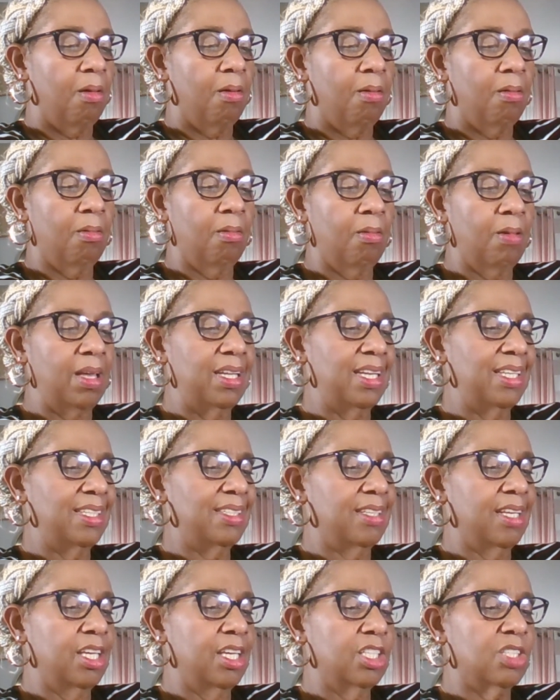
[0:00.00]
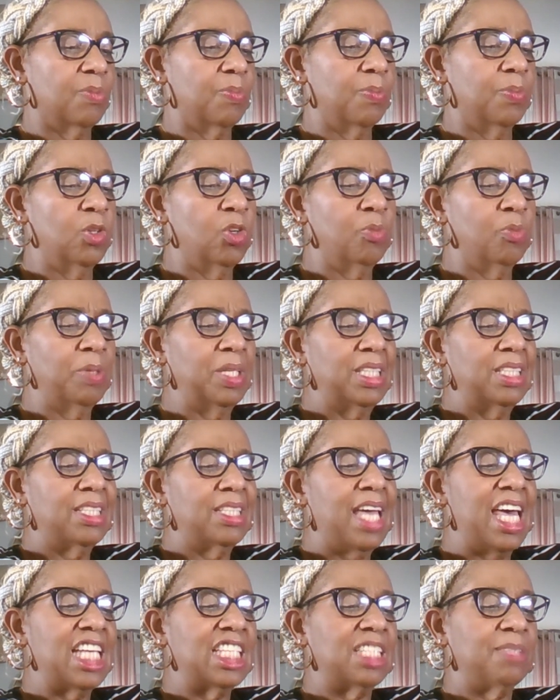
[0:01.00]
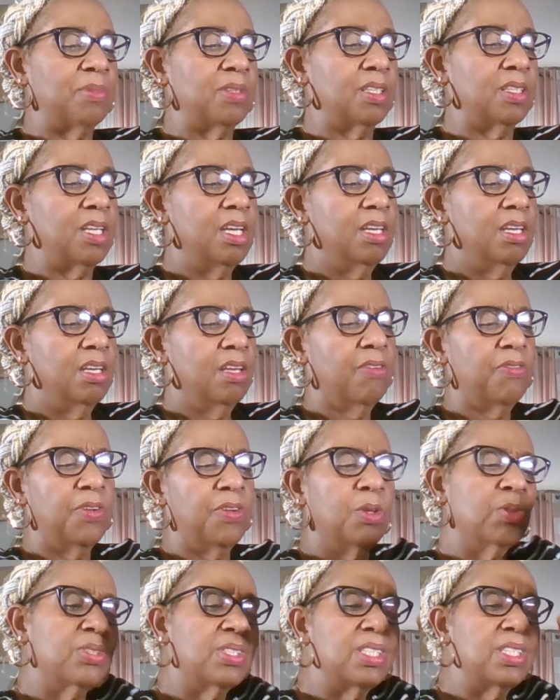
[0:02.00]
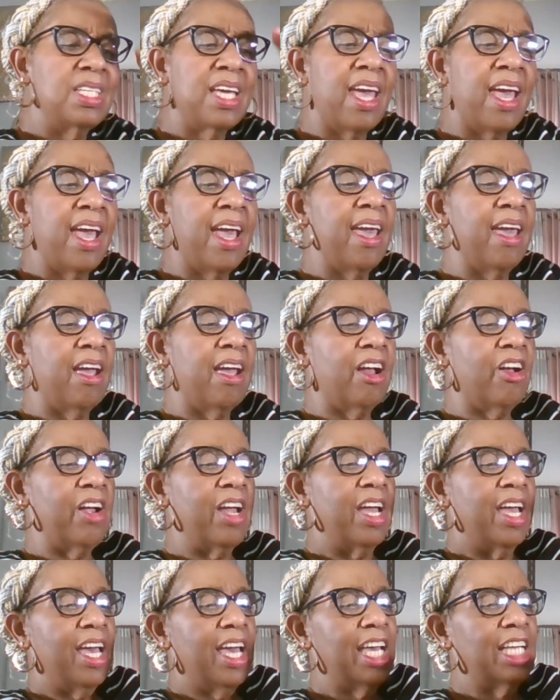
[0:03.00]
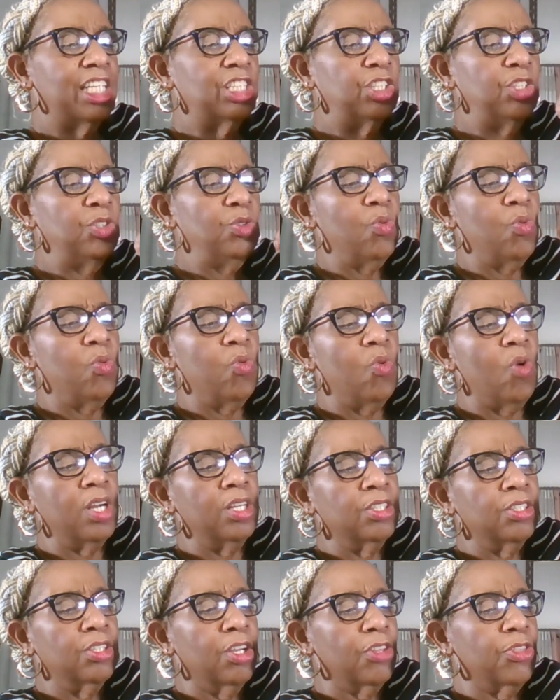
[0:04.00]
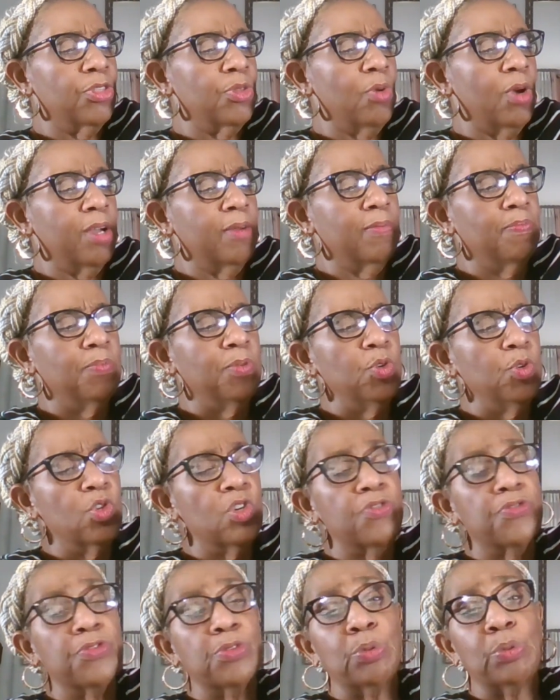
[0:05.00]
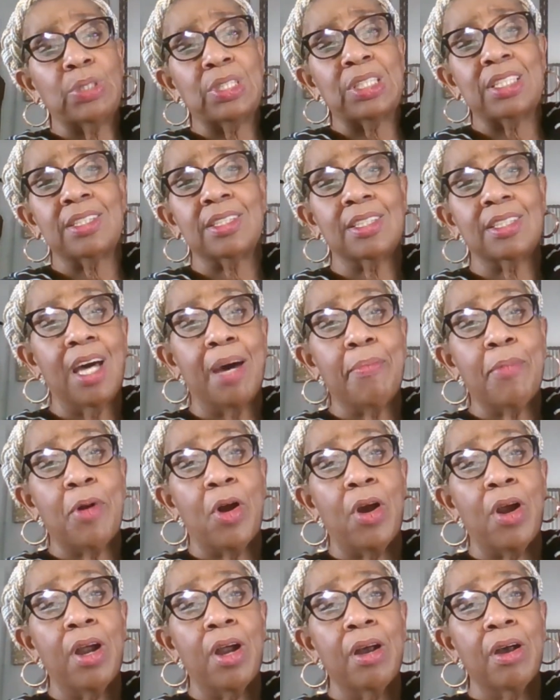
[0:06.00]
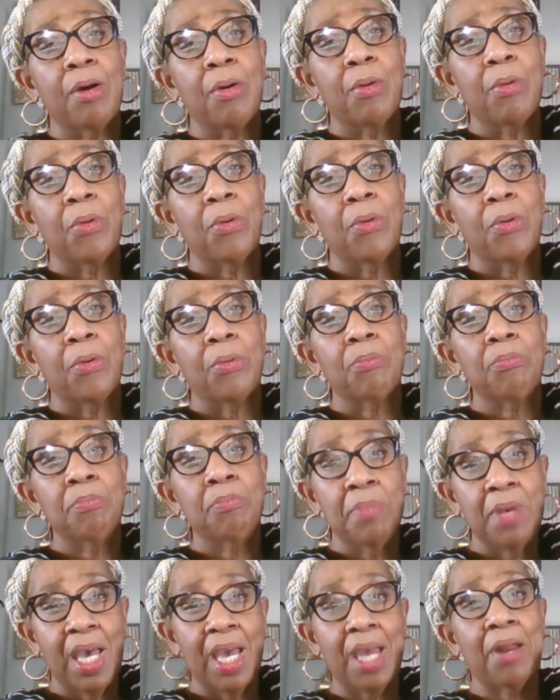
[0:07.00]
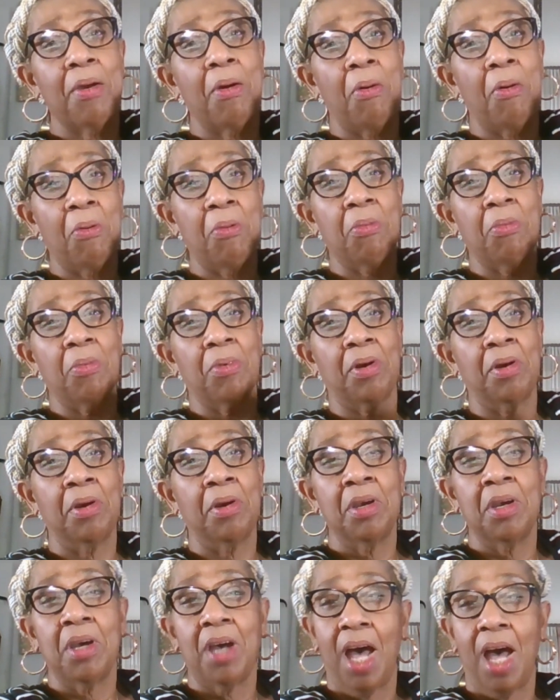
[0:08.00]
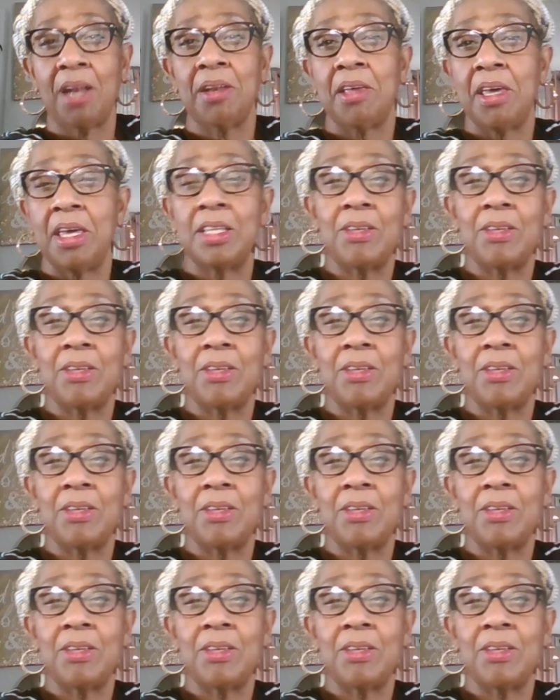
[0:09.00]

And it says a blooming jasmine fills the air as you wander through a beautiful summer meadow. I need